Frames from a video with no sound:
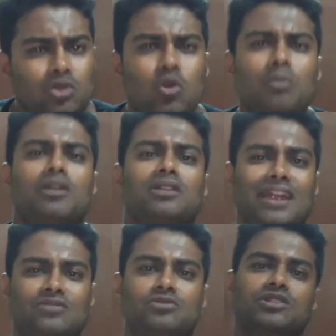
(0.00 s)
Do a bit of
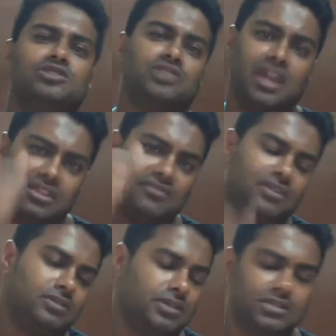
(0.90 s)
lateral raises and the
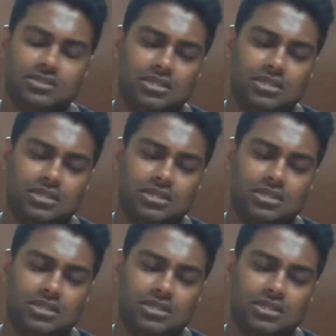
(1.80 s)
front raises.